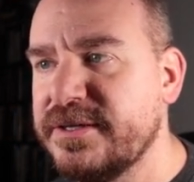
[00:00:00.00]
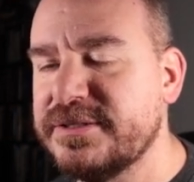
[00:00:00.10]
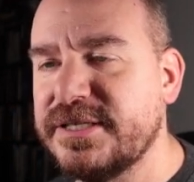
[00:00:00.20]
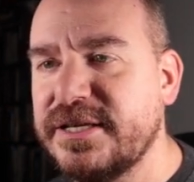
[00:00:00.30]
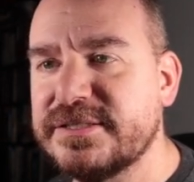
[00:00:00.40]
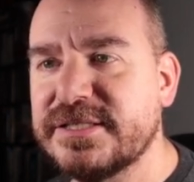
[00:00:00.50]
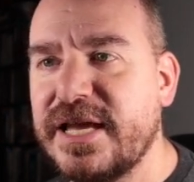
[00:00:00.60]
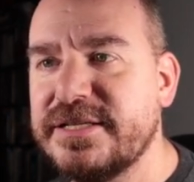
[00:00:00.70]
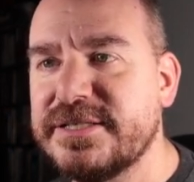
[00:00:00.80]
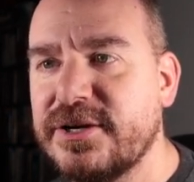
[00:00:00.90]
See, it's
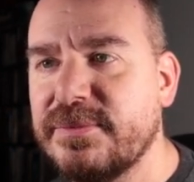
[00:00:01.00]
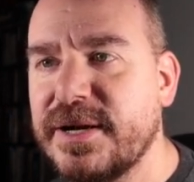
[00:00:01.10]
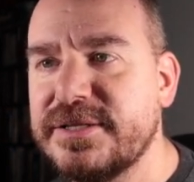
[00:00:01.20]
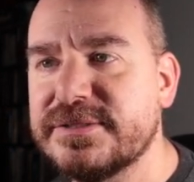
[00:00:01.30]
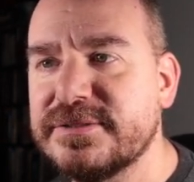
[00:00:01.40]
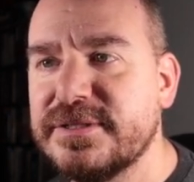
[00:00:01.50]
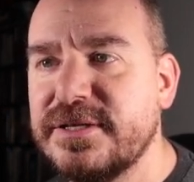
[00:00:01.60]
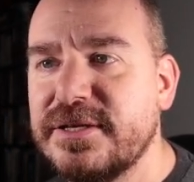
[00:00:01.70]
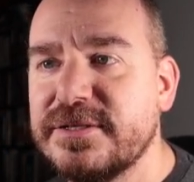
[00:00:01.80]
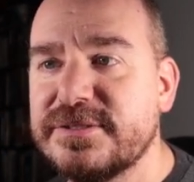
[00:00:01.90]
8 terabytes.
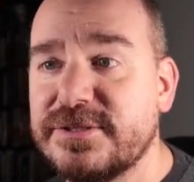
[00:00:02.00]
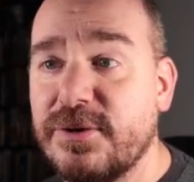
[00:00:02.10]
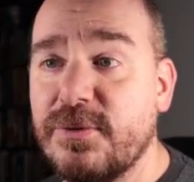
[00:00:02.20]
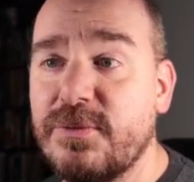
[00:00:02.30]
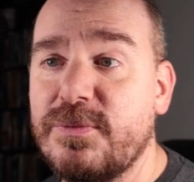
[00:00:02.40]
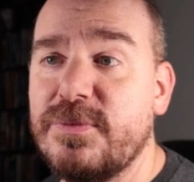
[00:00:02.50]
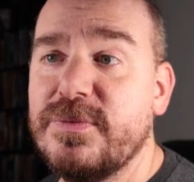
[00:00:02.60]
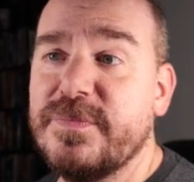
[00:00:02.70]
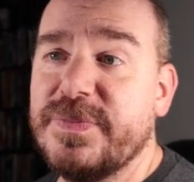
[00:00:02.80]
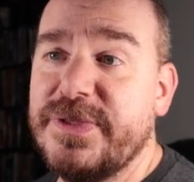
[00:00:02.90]
So
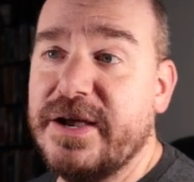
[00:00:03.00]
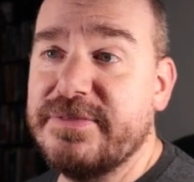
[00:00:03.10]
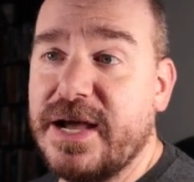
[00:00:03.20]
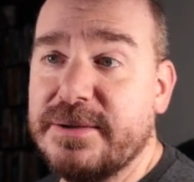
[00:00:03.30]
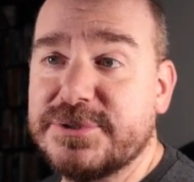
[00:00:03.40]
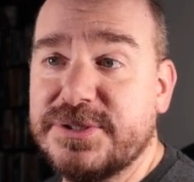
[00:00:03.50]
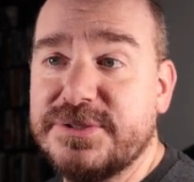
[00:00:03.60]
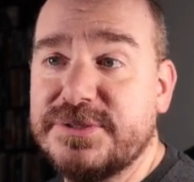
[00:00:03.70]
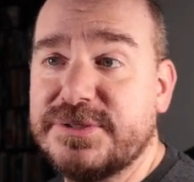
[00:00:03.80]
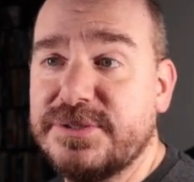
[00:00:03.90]
you have the
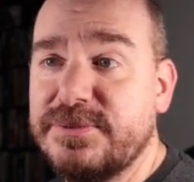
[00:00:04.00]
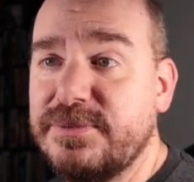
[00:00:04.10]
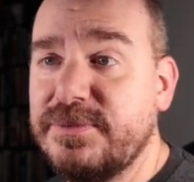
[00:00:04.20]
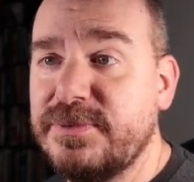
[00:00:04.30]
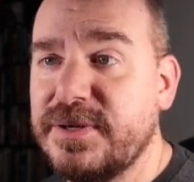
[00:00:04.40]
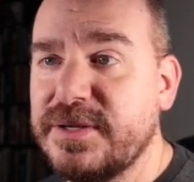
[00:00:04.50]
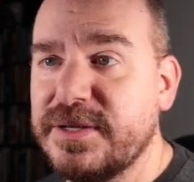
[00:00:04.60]
option to